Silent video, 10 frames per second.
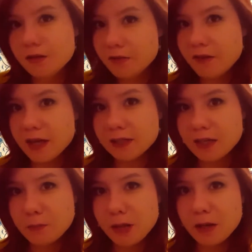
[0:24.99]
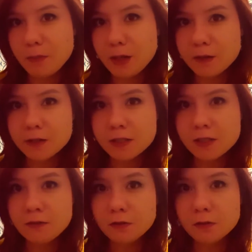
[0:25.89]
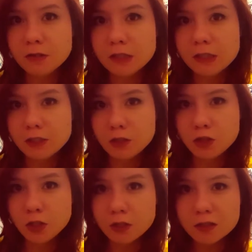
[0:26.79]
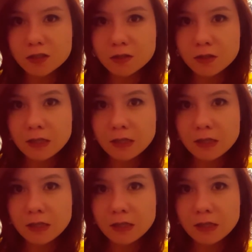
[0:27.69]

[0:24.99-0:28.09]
the fact that my parents never really shunned